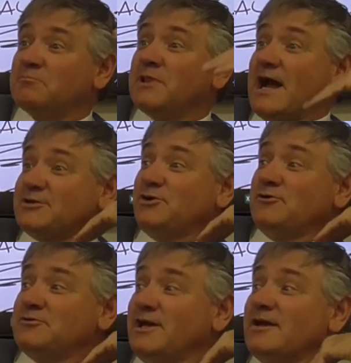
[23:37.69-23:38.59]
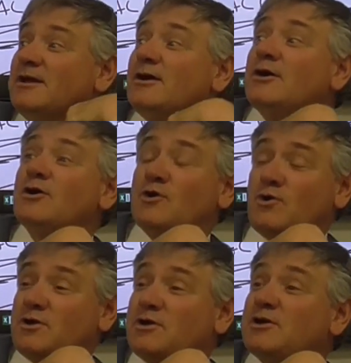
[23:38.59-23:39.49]
Black turtleneck,
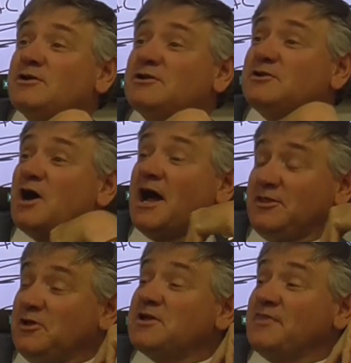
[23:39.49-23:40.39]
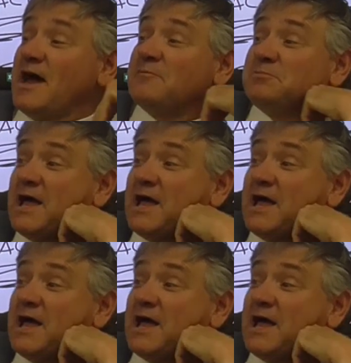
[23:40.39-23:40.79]
Nine hundred and twenty. not, look at that.